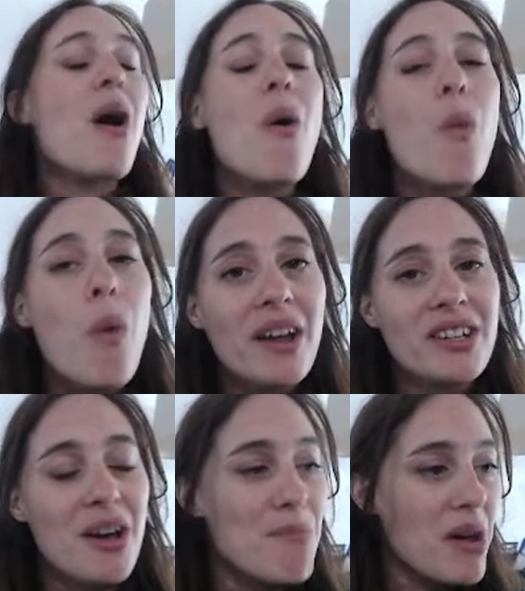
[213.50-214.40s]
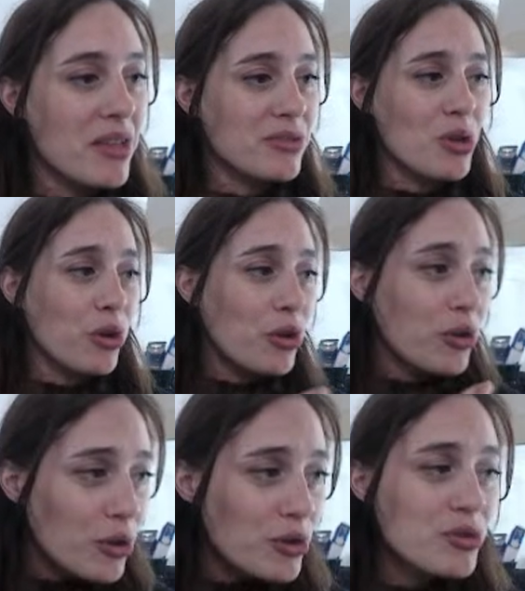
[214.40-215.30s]
One Mother. So
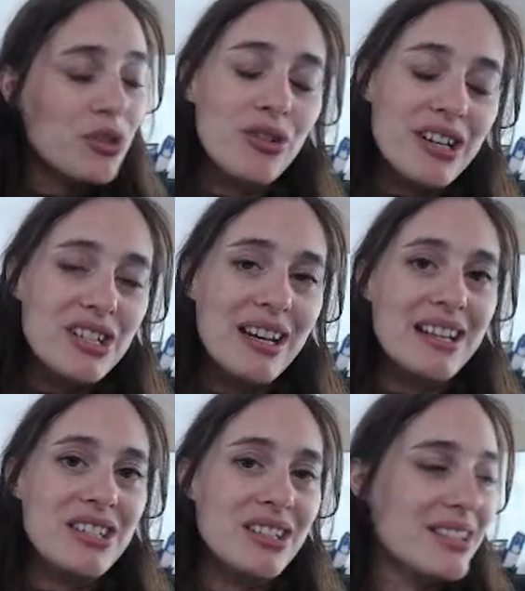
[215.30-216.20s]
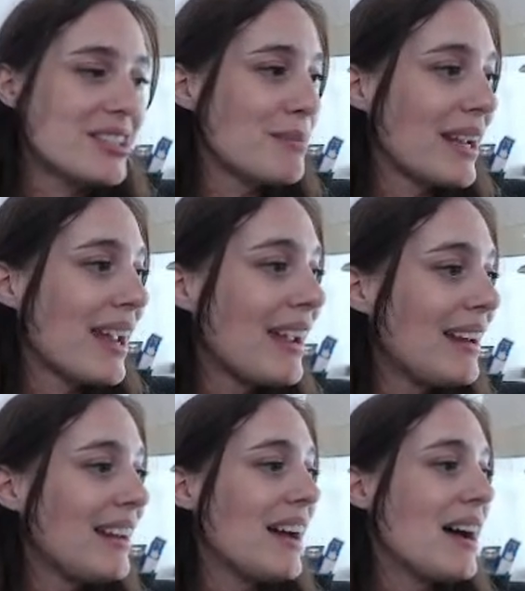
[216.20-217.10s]
huge congratulations to
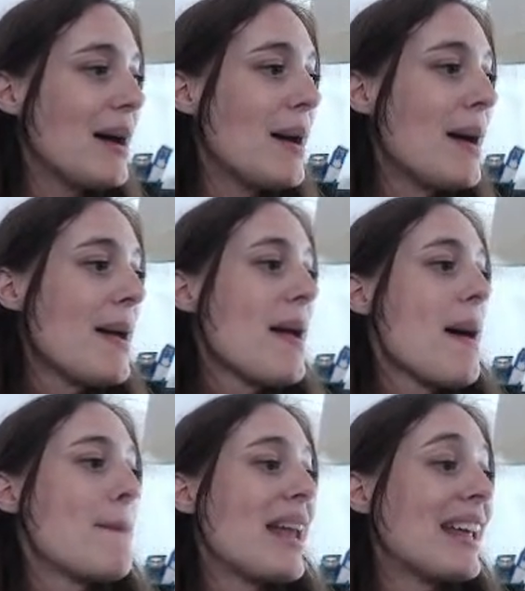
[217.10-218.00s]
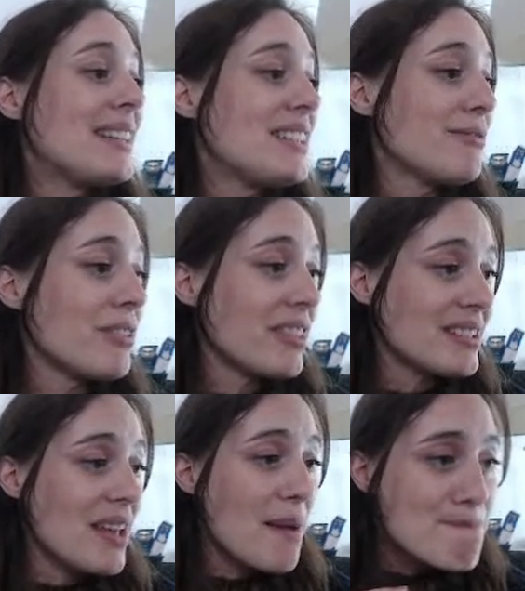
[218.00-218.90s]
Michaela Balanda for
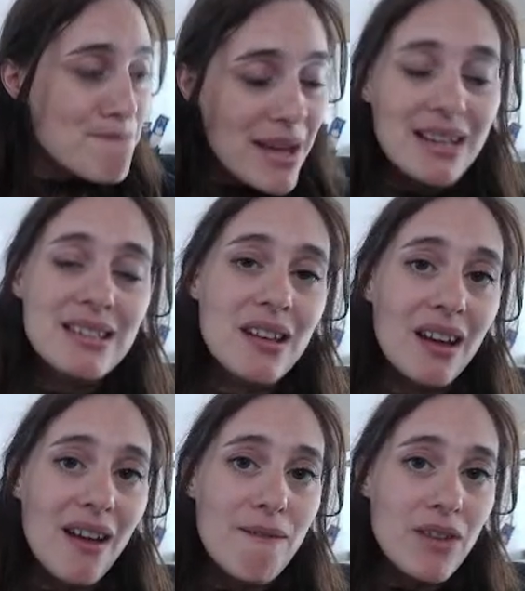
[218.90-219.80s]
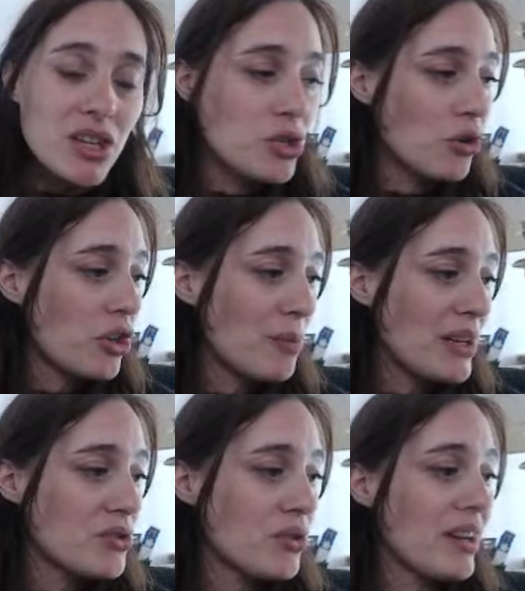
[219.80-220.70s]
this amazing feature
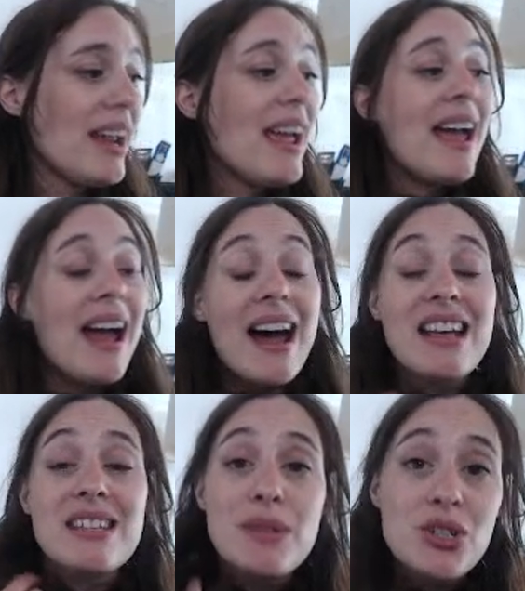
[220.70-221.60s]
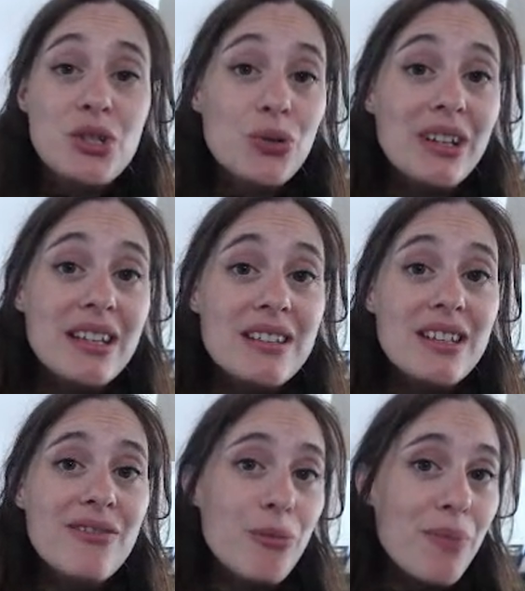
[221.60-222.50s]
documentary. It has been
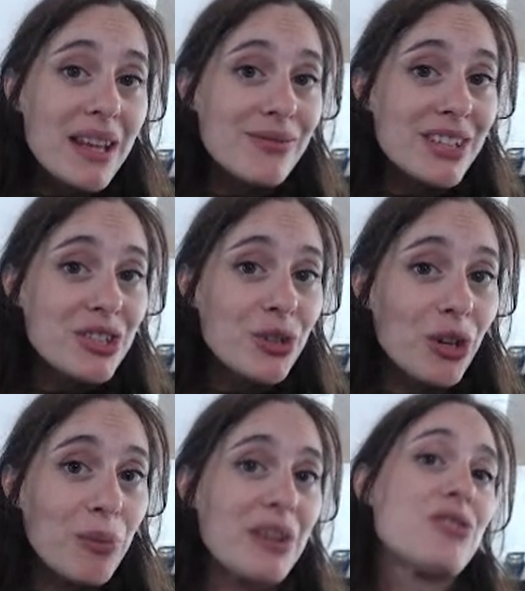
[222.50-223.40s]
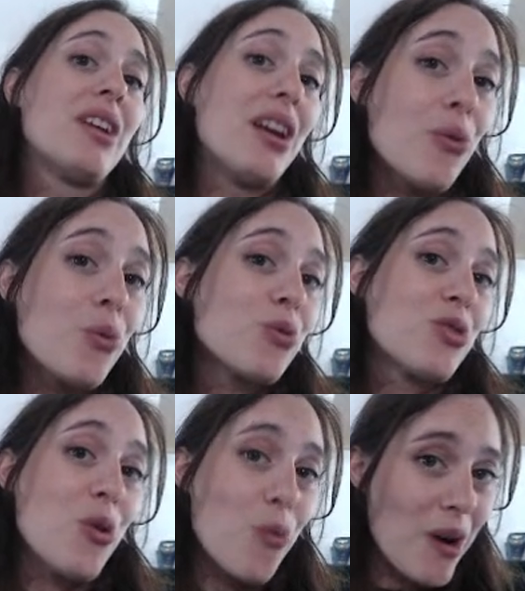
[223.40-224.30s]
shortlisted for Best Feature Documentary and it
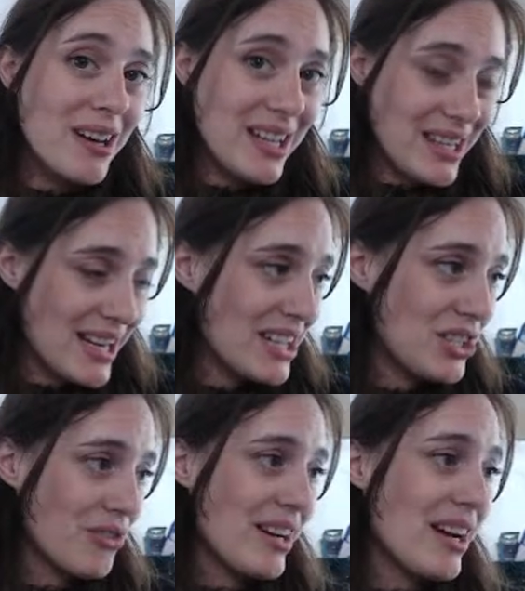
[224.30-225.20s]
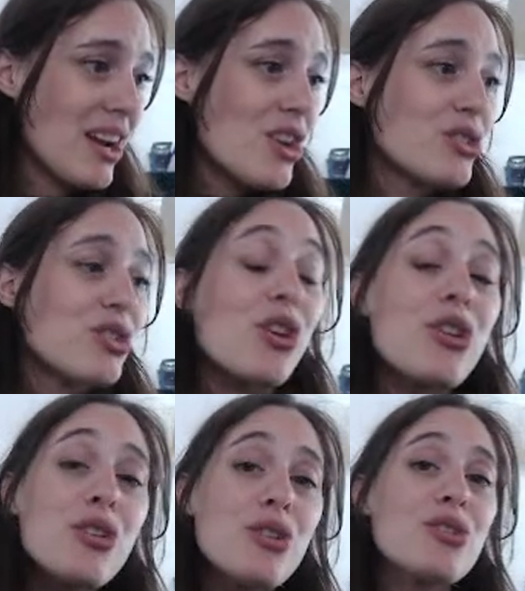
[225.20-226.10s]
also won in the category. So
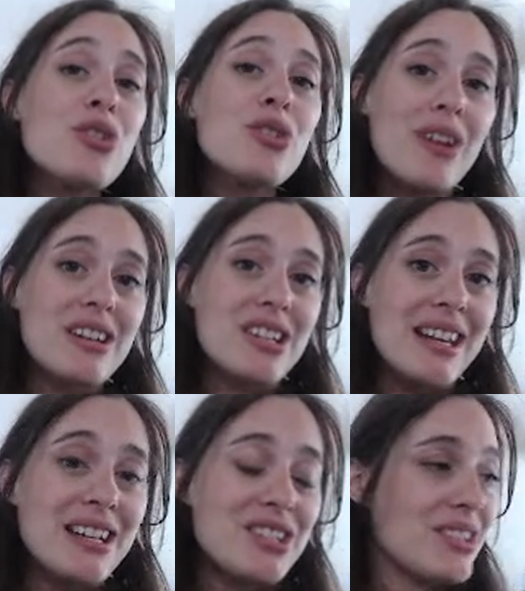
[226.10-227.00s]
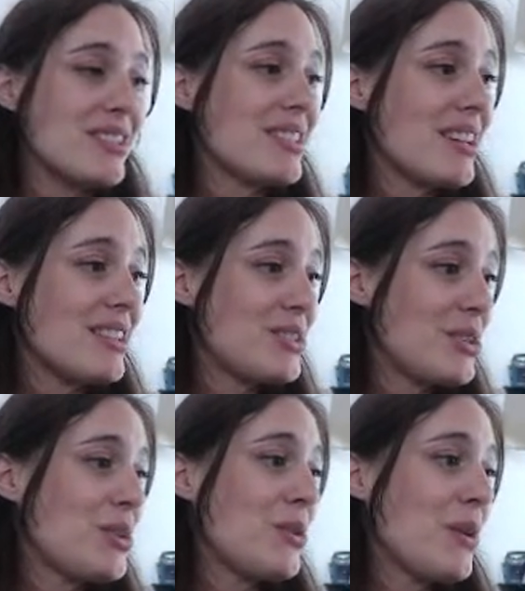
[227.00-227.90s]
huge congratulations
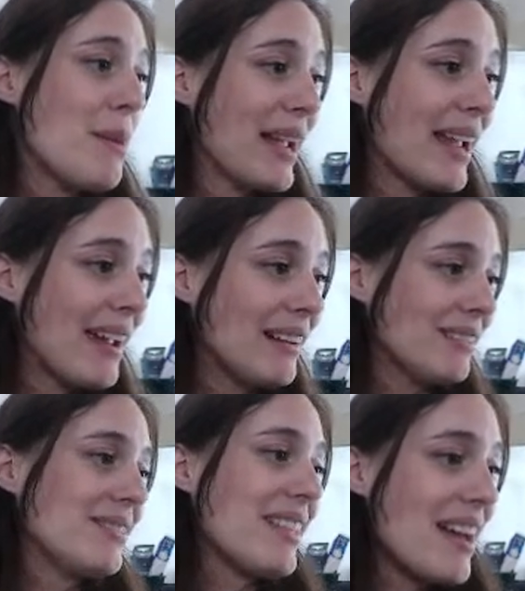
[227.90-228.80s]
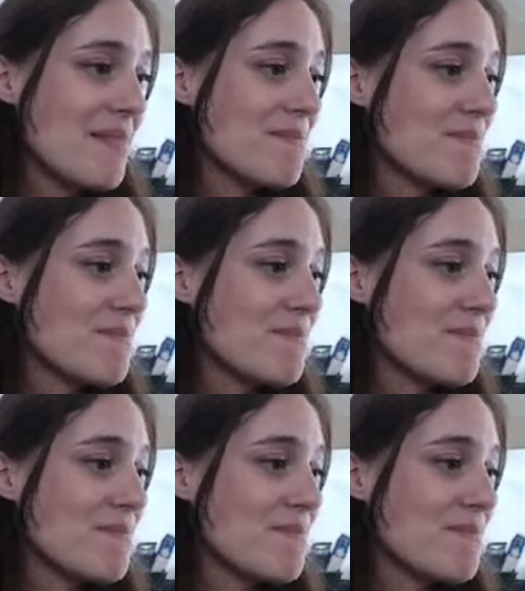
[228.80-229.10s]
to Michaela there.